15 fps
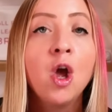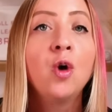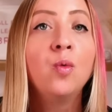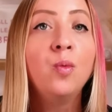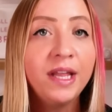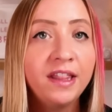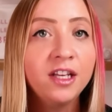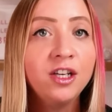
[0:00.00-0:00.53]

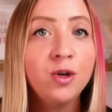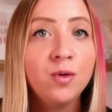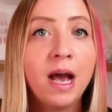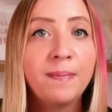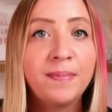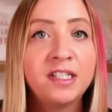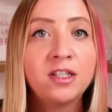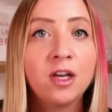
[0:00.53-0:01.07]
with a new
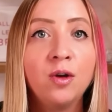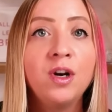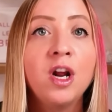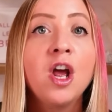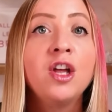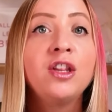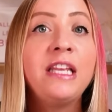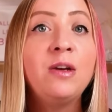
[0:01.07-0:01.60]
episode
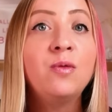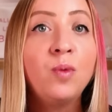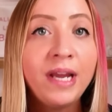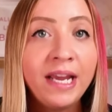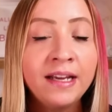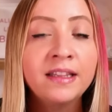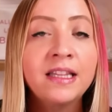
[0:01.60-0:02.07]
the week